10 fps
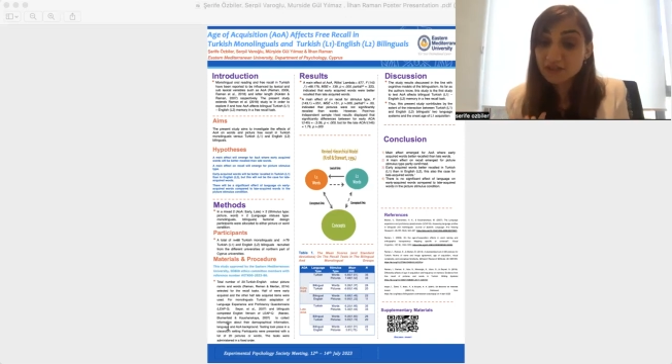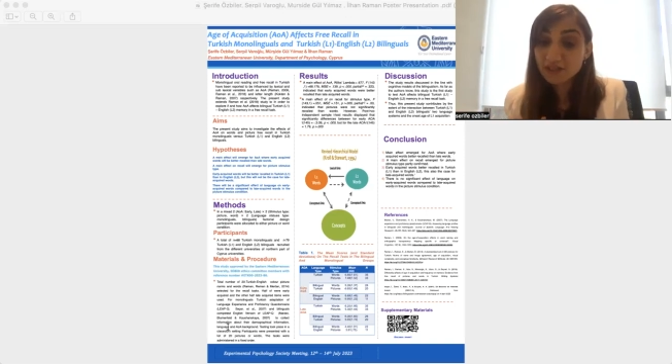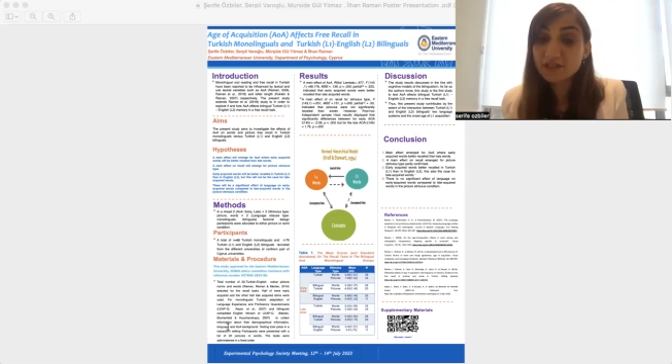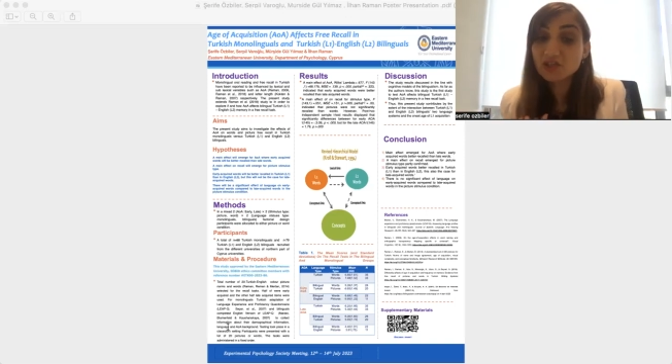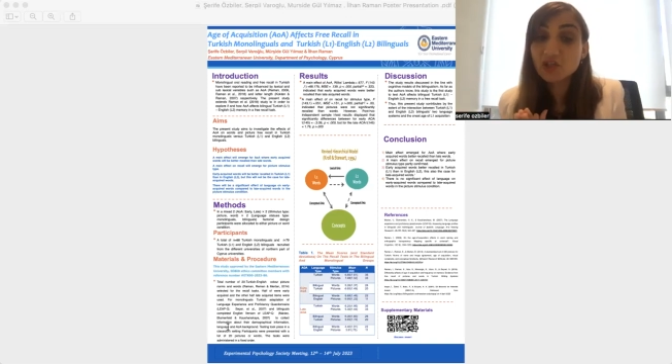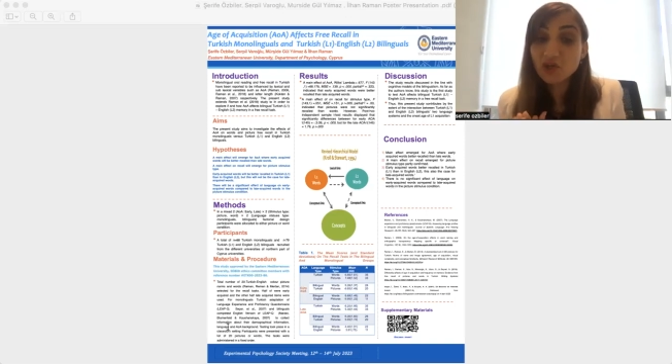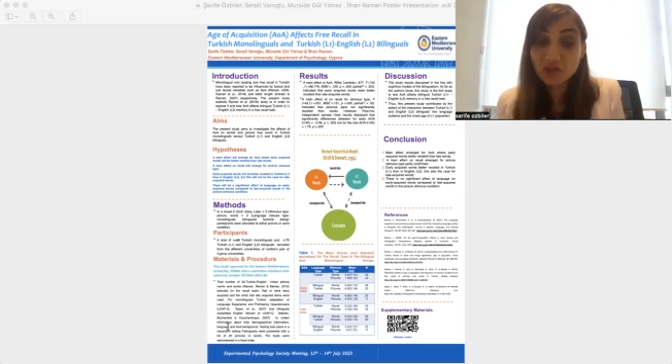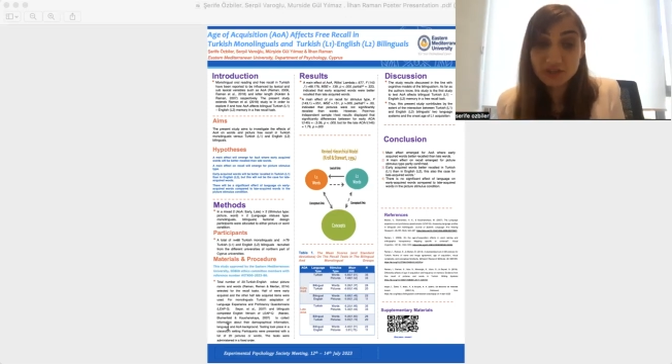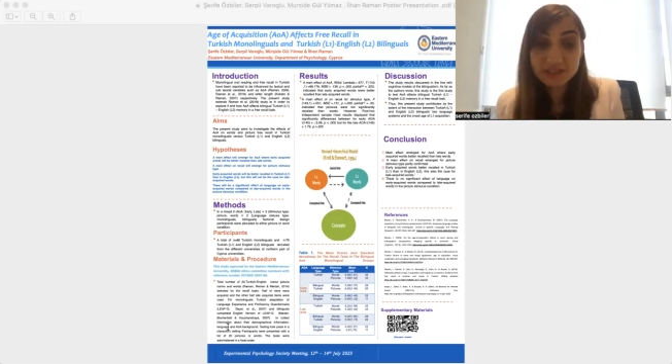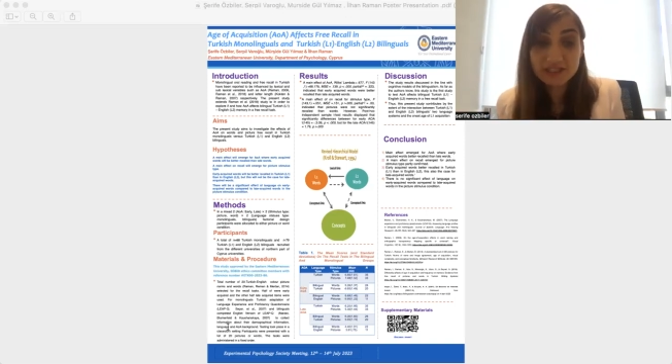study to
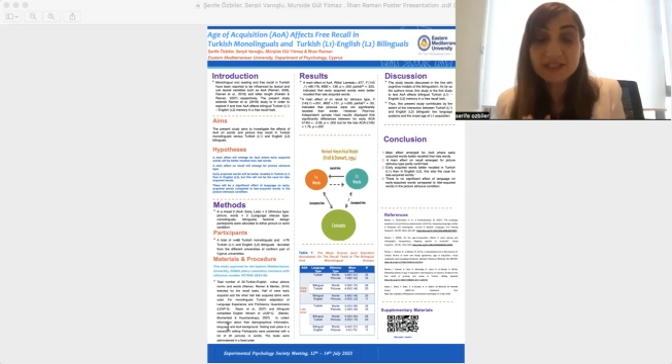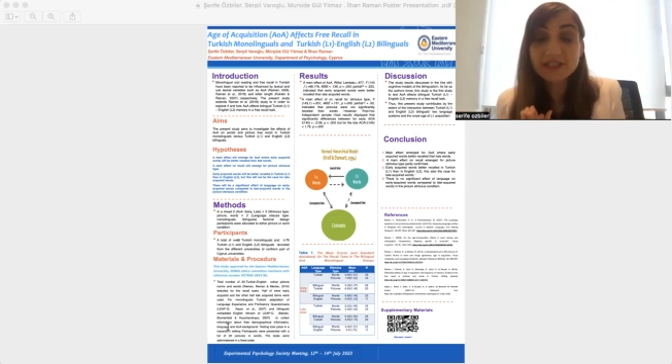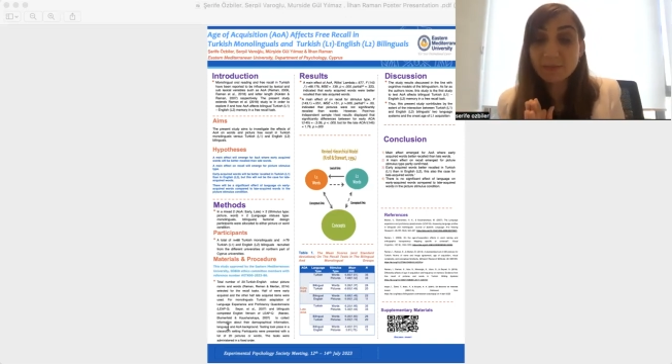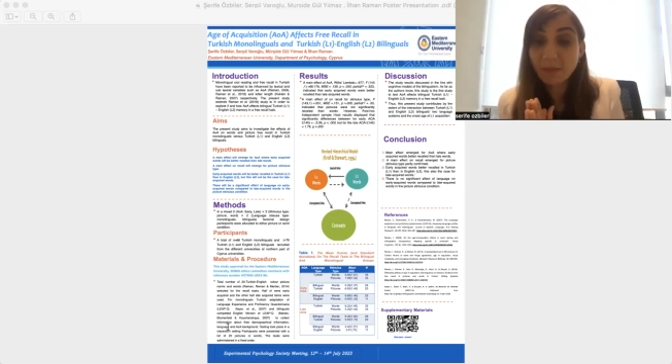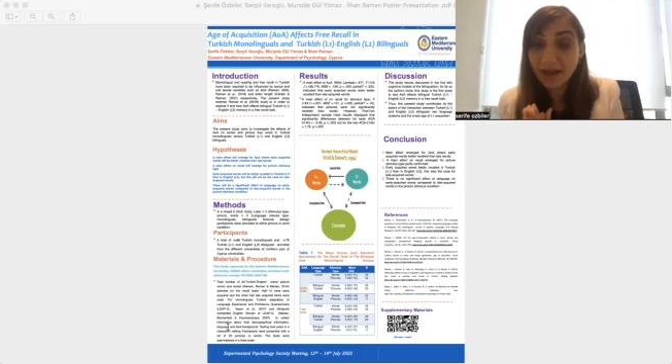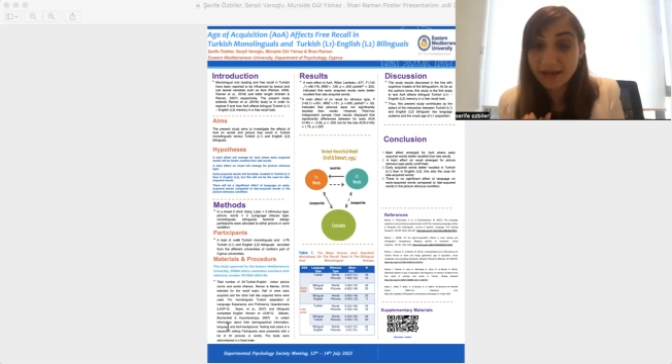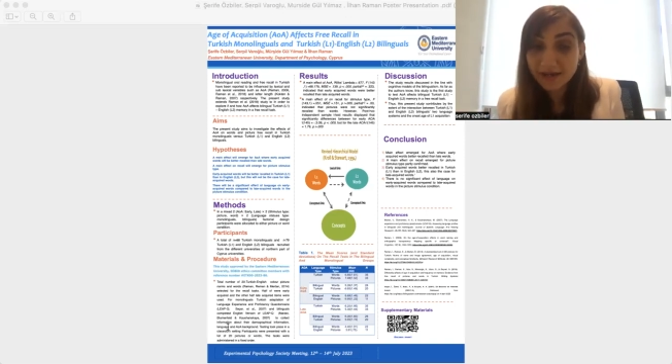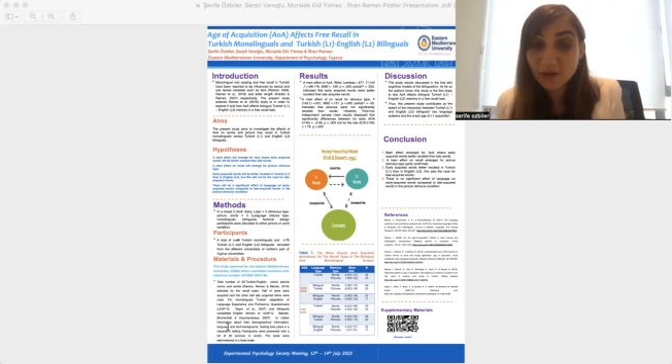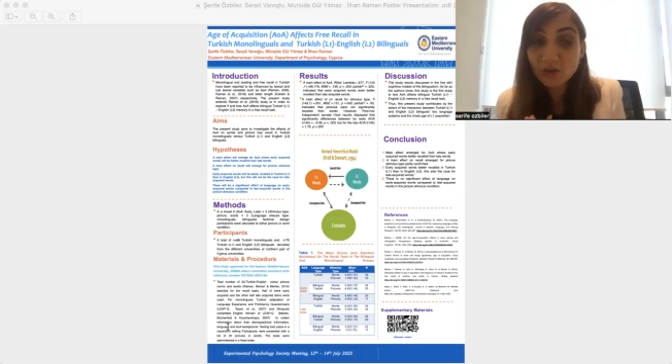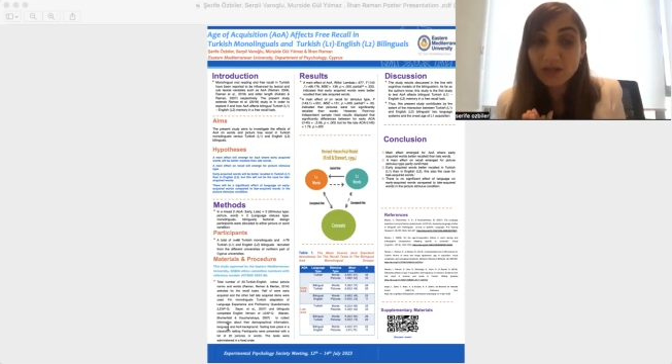consider the
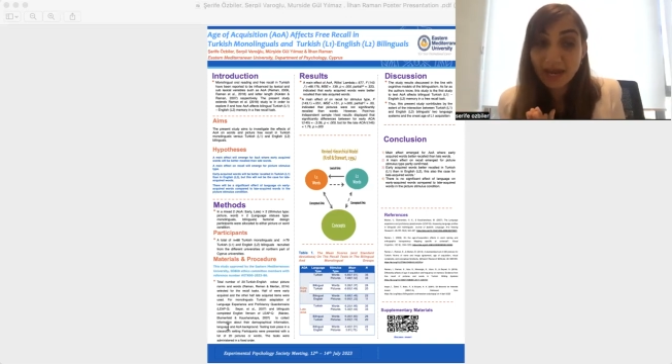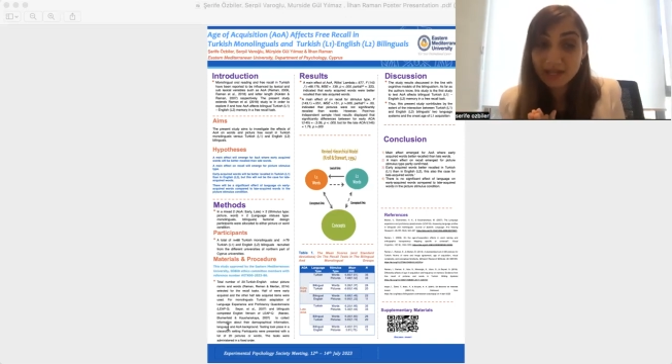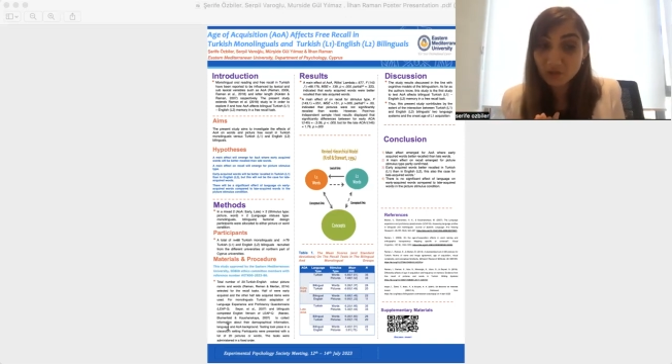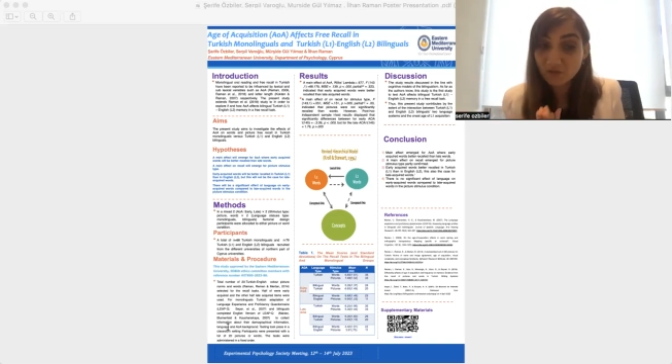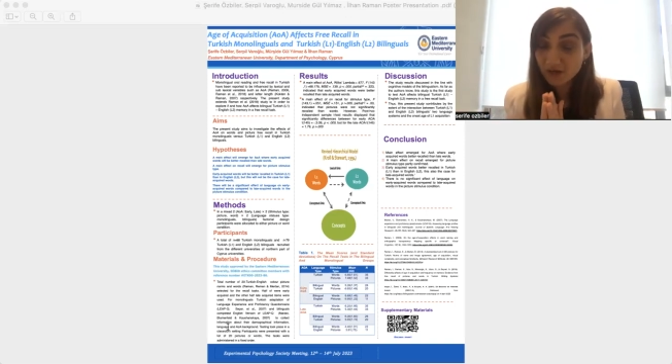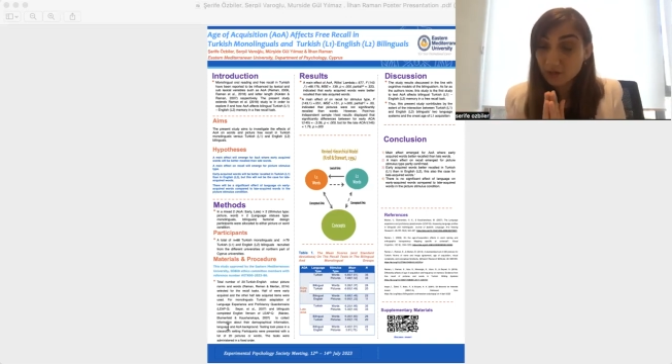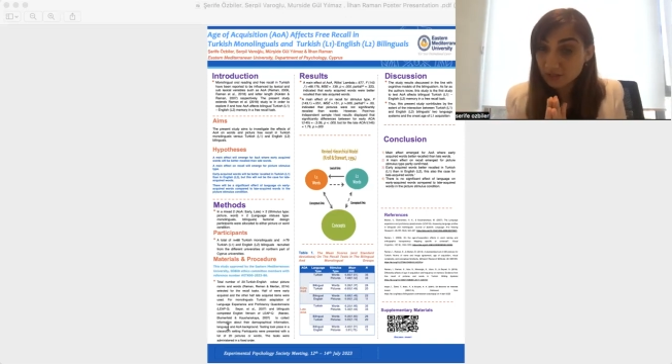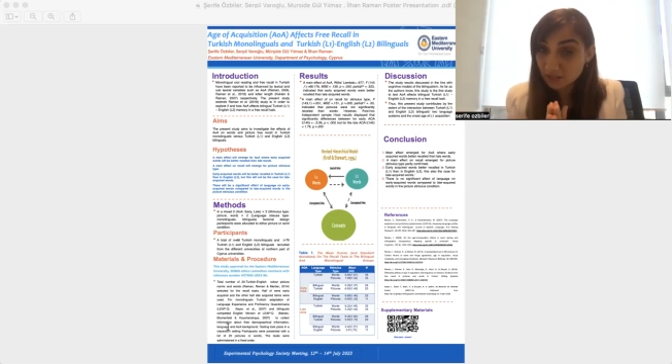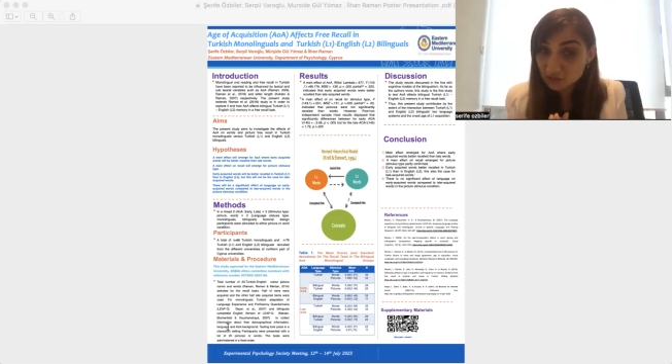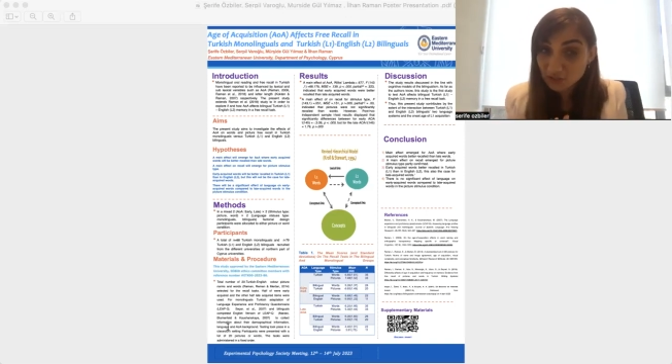bilingual age of
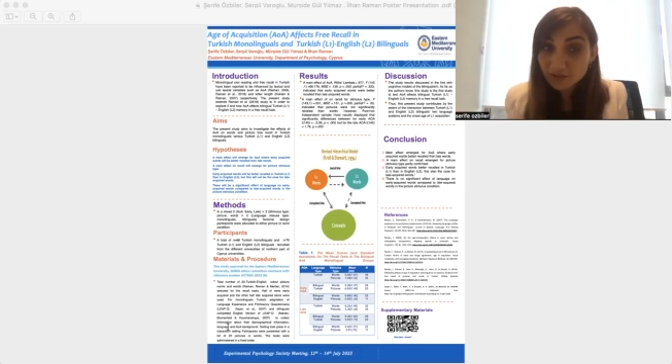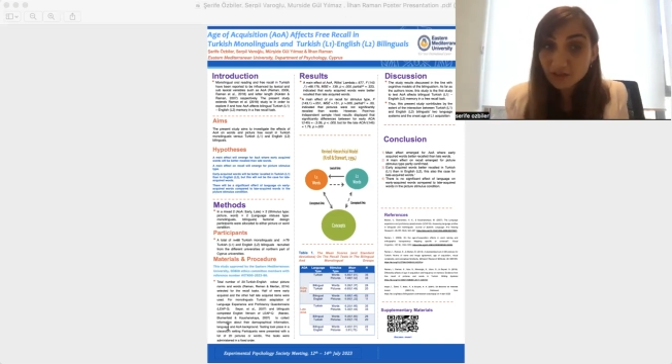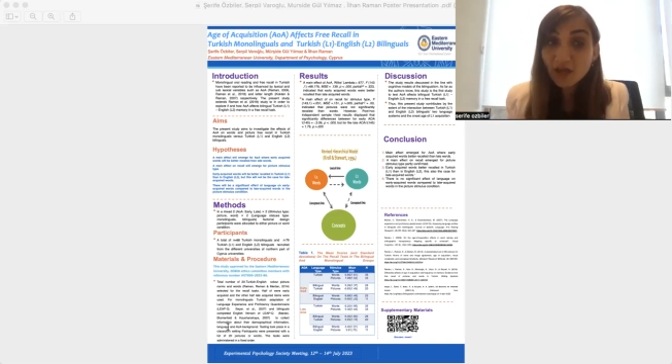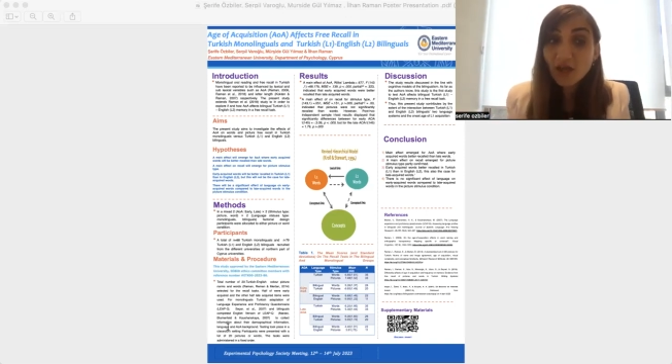acquisition